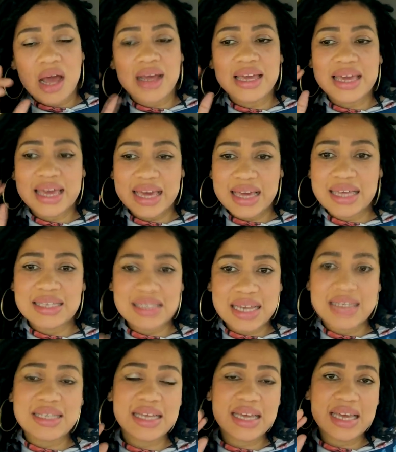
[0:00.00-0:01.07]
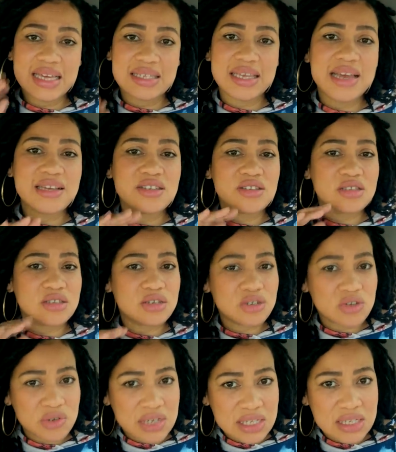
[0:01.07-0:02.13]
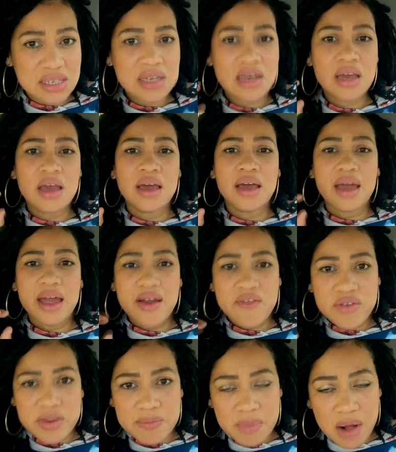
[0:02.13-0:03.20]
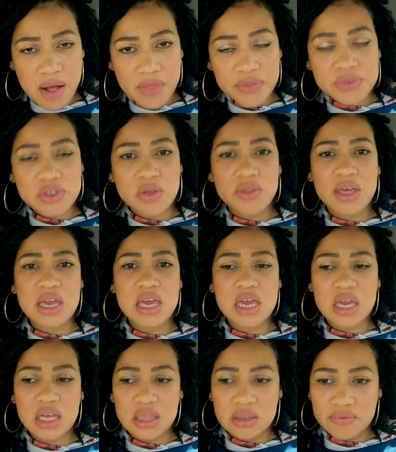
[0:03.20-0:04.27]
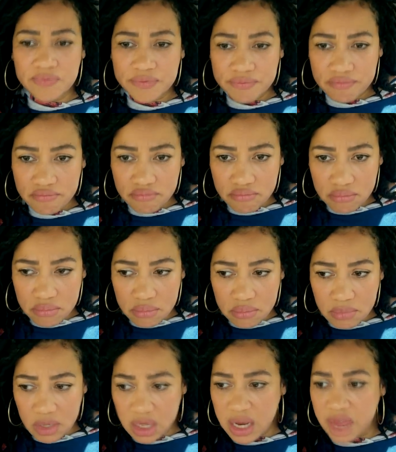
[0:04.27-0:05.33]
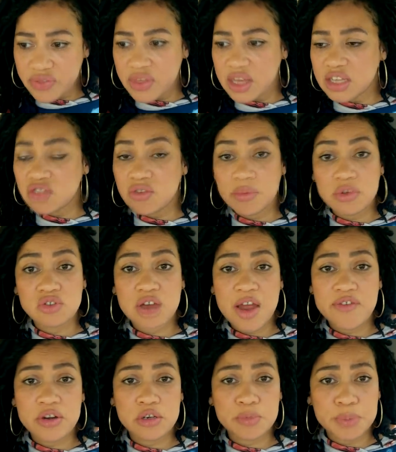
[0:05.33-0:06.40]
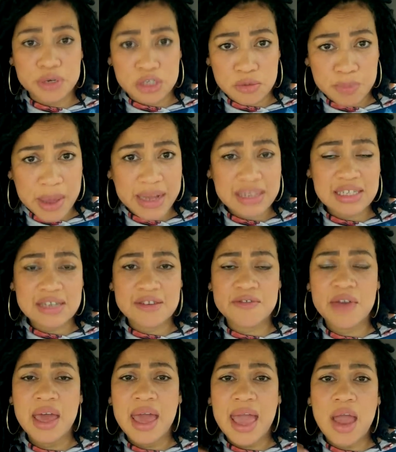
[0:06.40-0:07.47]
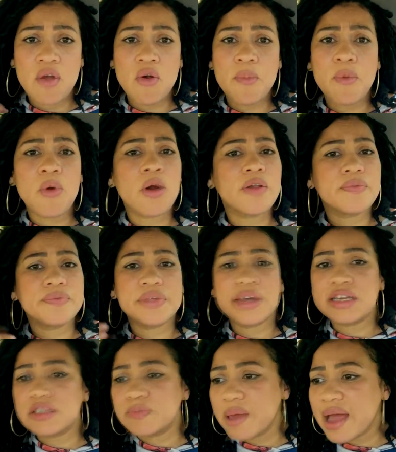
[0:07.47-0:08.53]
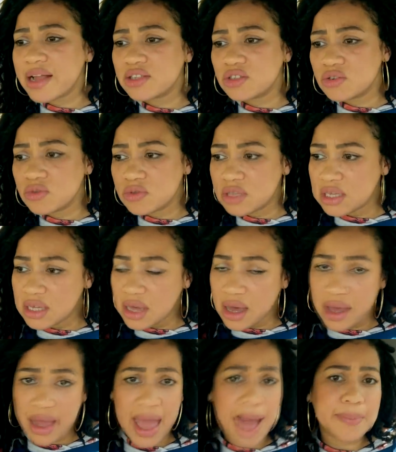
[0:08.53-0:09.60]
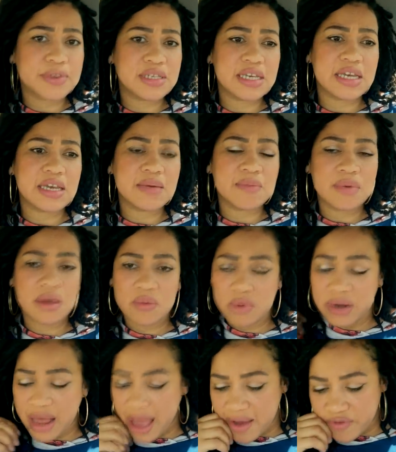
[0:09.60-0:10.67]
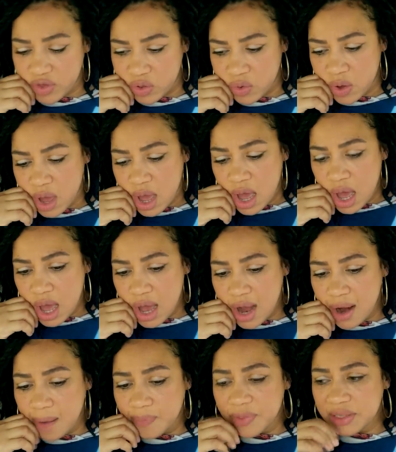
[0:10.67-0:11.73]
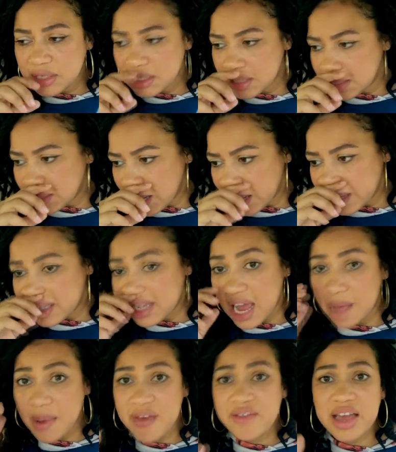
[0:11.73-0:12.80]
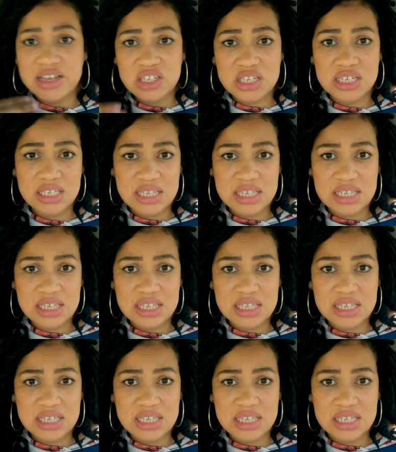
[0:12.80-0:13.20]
He says that he takes to the streets every month so that he can look at things from the driver's perspective and report things back to the app team and what have you. This is the second time I've actually